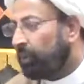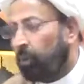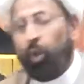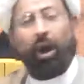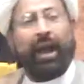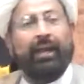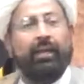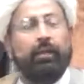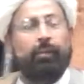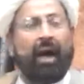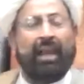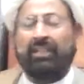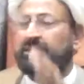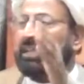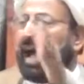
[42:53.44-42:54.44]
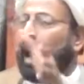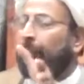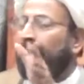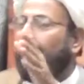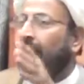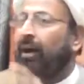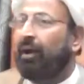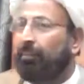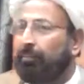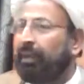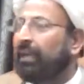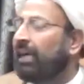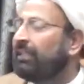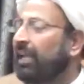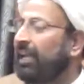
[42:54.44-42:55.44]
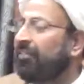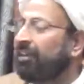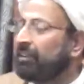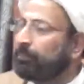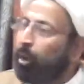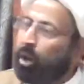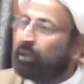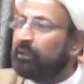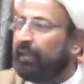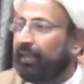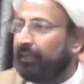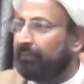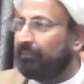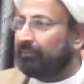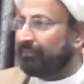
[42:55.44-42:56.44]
Go and demolish Kaaba because Ali was born there.